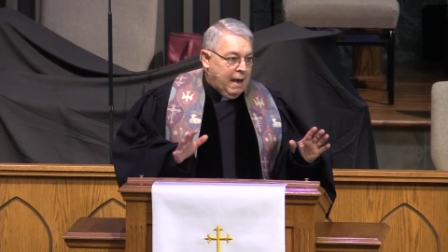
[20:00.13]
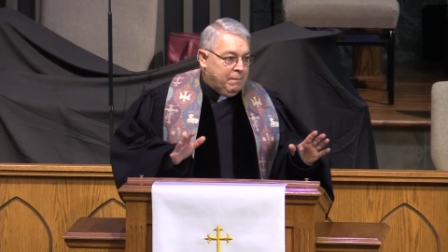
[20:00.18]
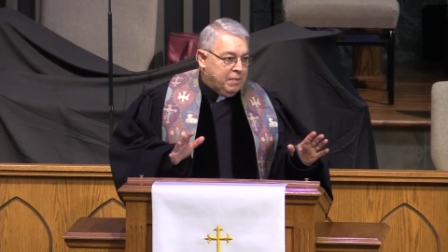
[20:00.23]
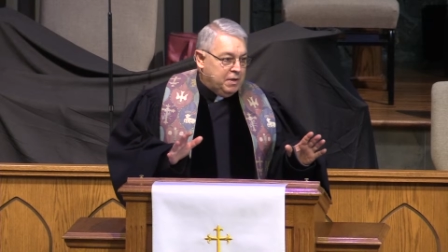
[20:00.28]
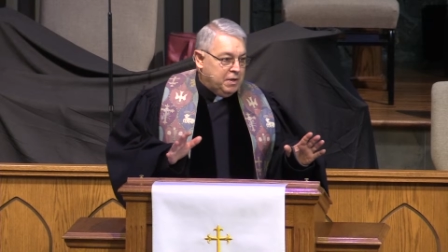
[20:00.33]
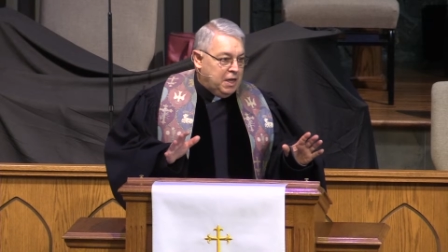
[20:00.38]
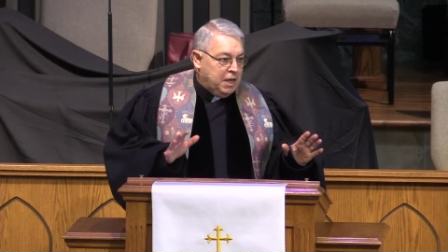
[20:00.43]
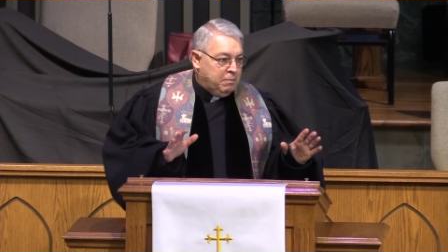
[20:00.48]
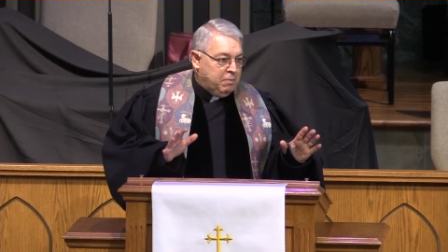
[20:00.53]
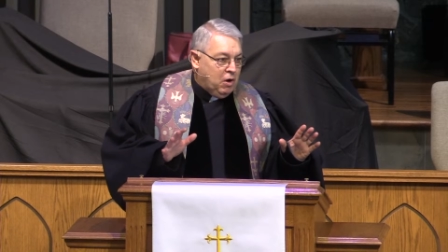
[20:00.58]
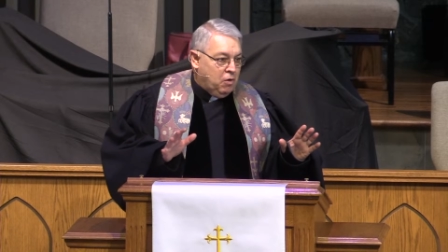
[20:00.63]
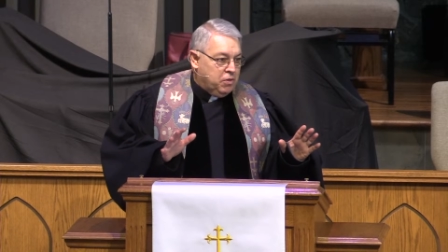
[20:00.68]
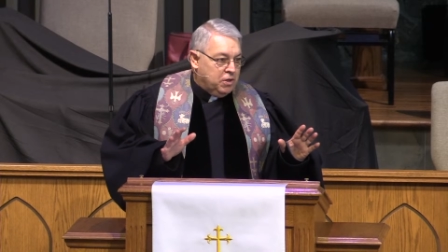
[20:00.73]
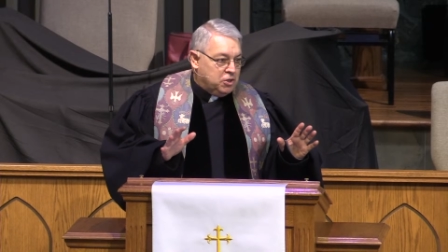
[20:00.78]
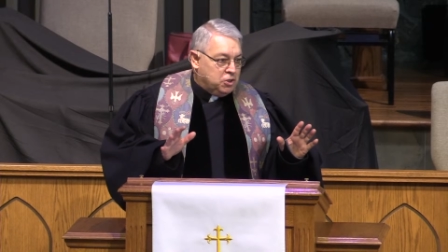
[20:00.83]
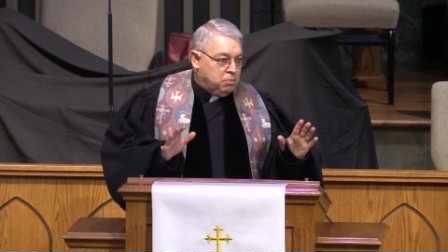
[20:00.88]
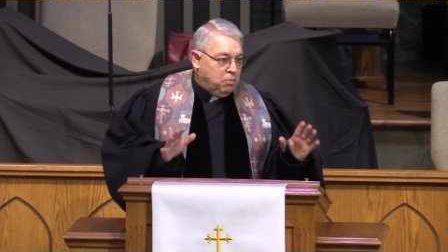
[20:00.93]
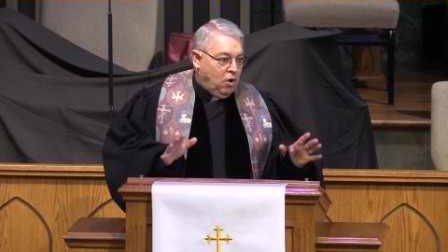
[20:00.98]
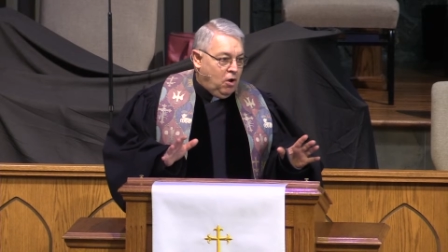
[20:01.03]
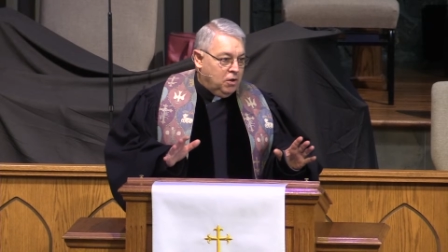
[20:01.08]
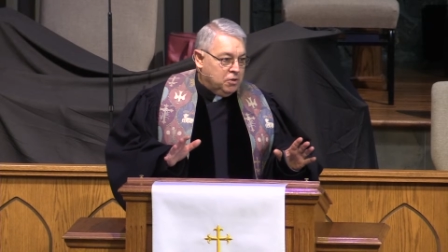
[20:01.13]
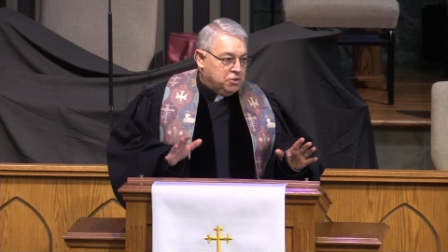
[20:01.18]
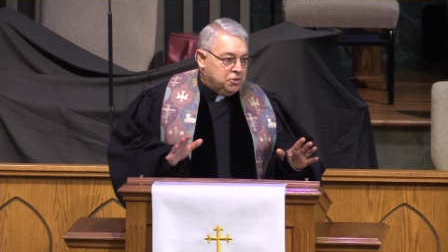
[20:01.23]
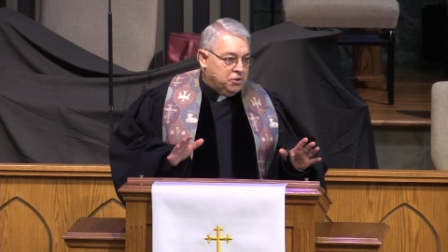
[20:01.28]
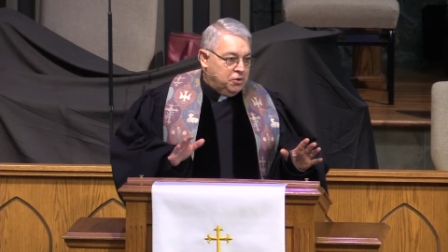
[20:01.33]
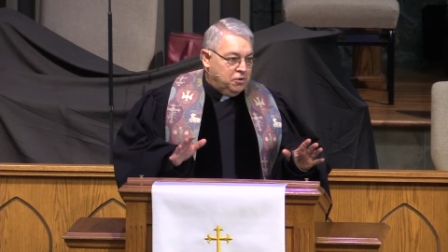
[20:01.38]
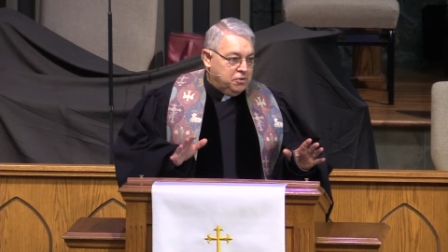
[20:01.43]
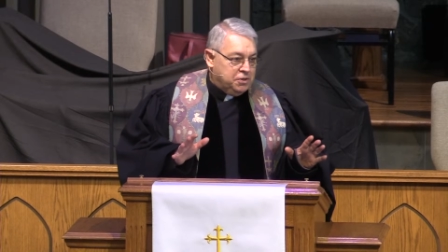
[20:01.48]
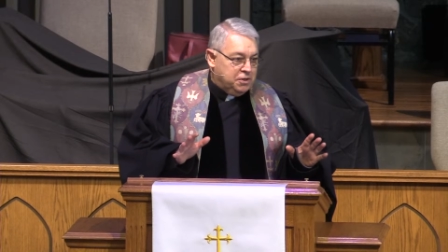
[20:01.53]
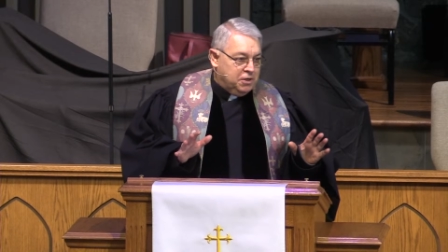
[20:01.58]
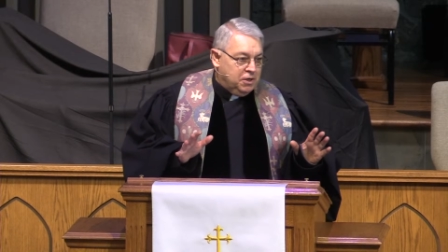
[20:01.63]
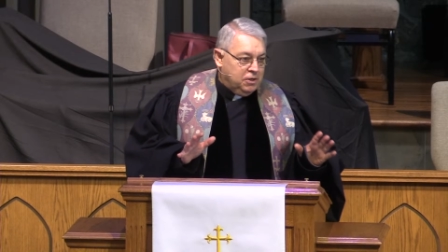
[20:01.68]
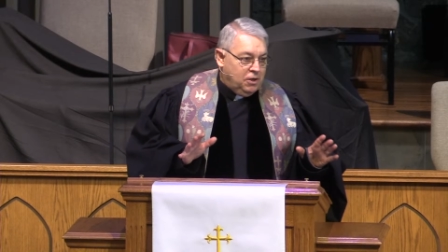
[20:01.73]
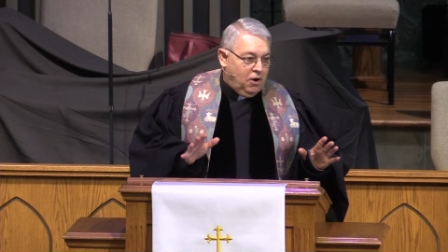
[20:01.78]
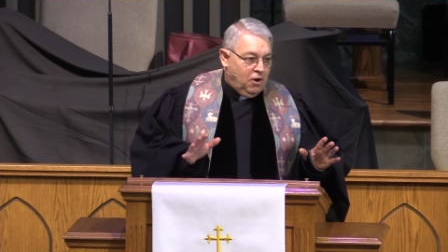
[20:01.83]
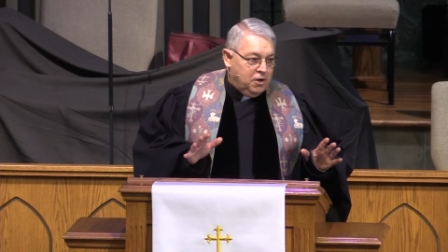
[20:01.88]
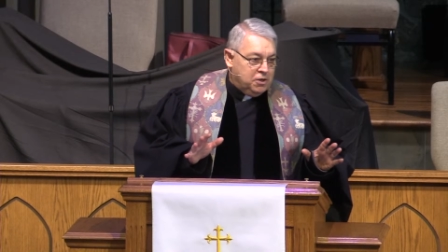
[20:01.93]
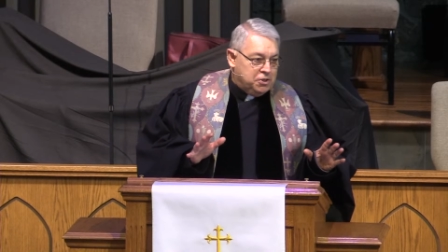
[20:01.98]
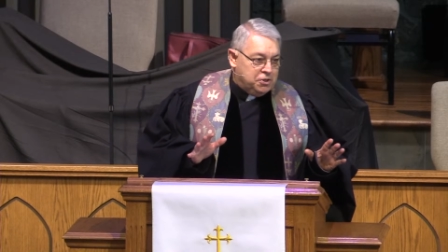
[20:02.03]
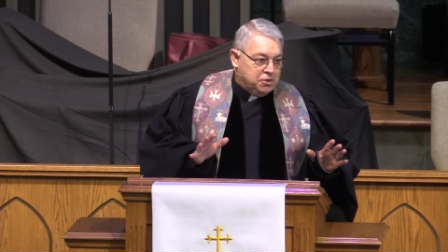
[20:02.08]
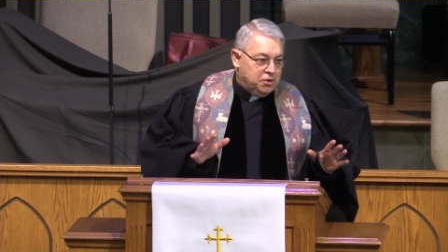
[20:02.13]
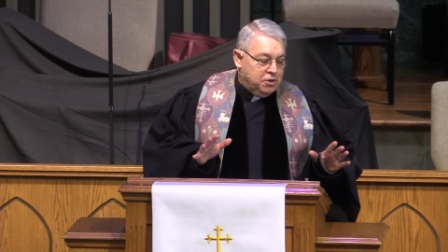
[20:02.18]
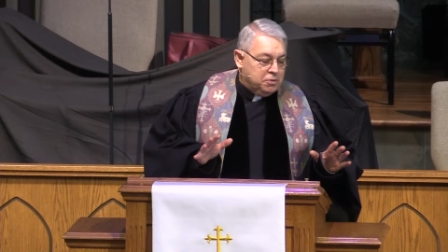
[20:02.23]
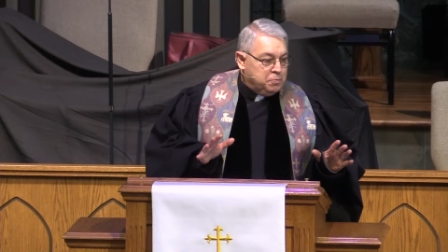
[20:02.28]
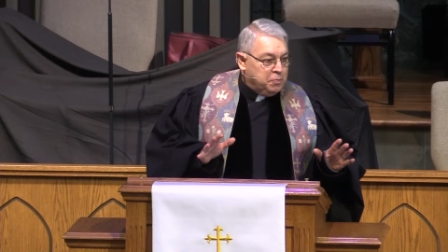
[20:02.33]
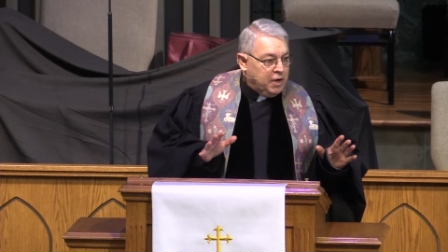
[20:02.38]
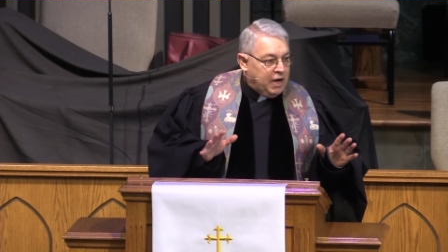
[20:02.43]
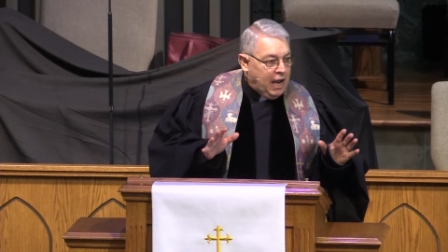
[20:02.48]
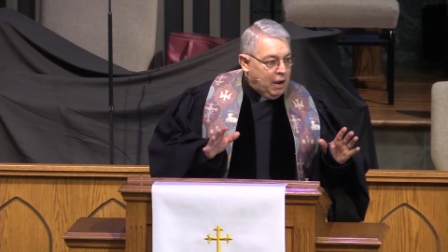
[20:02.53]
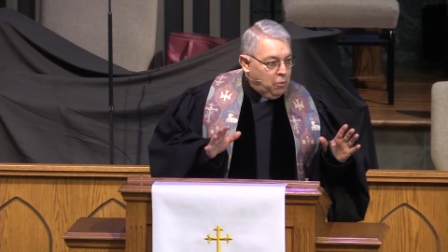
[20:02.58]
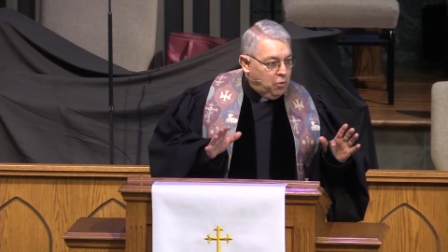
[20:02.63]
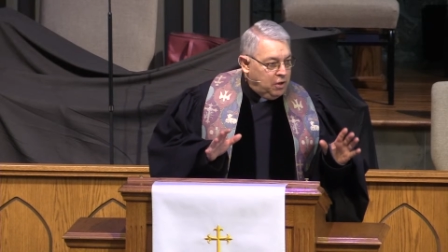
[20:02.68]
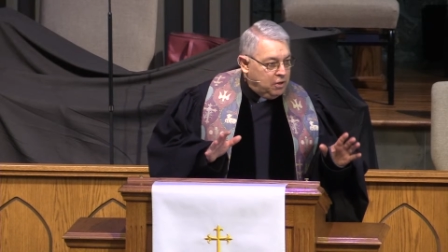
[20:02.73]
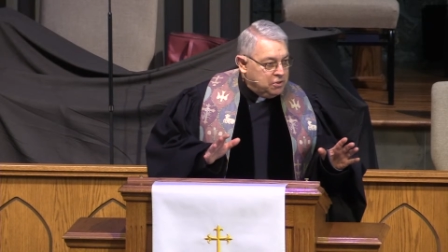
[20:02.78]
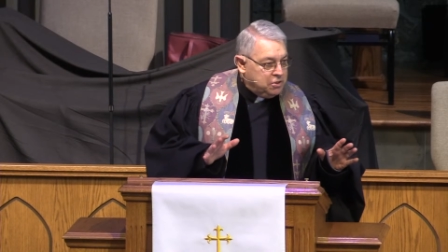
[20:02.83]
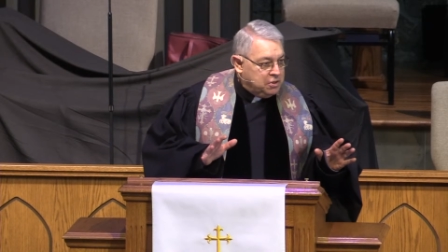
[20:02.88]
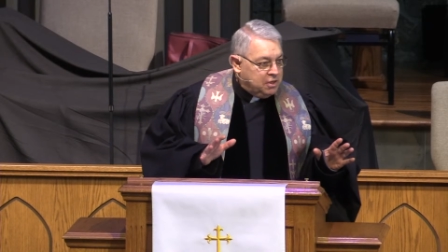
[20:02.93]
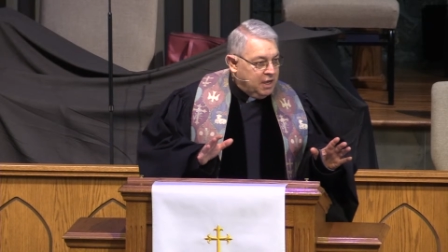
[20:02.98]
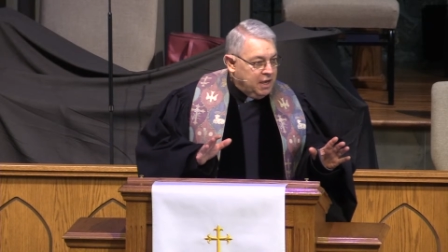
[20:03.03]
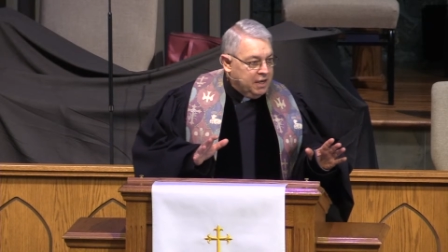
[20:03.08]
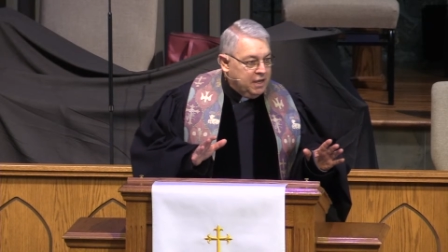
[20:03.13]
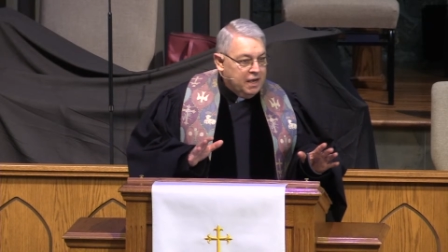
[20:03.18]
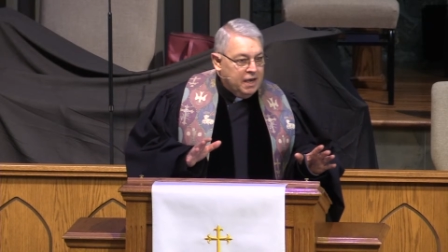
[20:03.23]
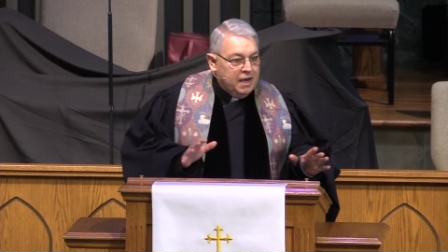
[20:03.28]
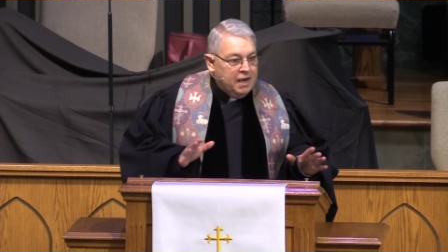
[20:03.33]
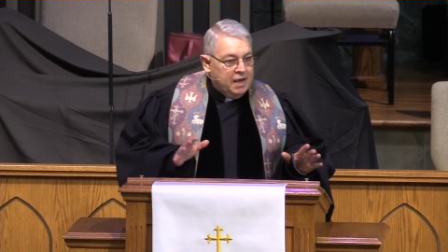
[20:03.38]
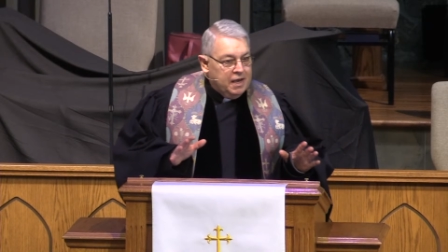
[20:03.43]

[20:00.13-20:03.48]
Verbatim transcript: happened in both a small church and a large church, but I will say